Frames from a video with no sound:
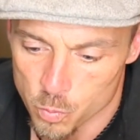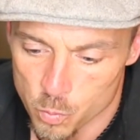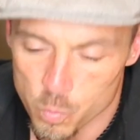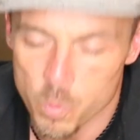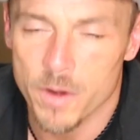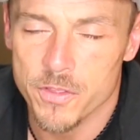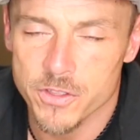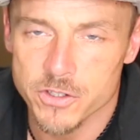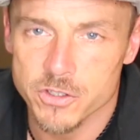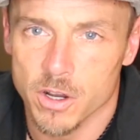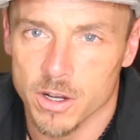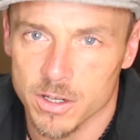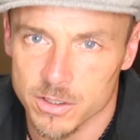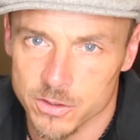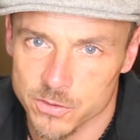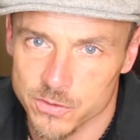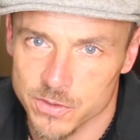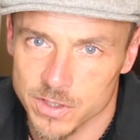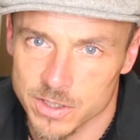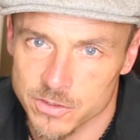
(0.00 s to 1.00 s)
where the
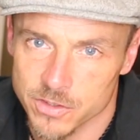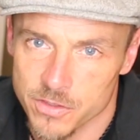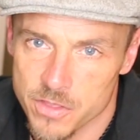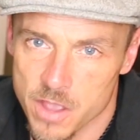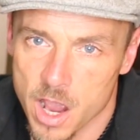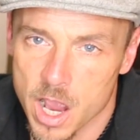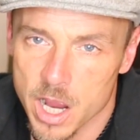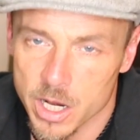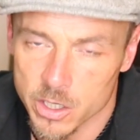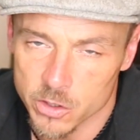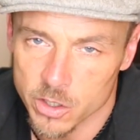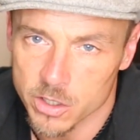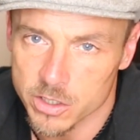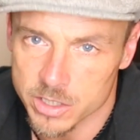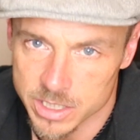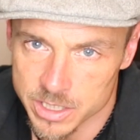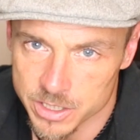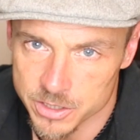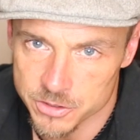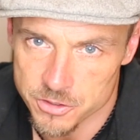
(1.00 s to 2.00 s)
dog sits in the
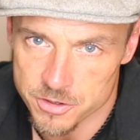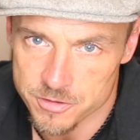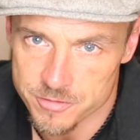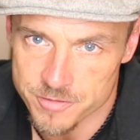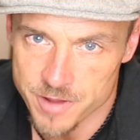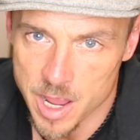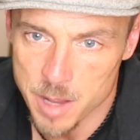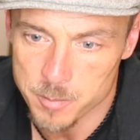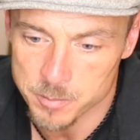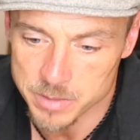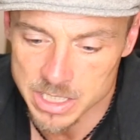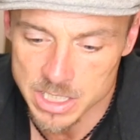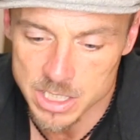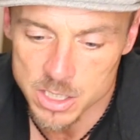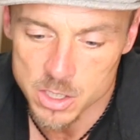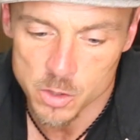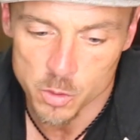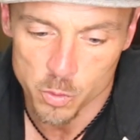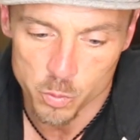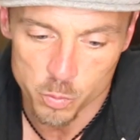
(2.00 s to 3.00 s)
hierarchy in your family,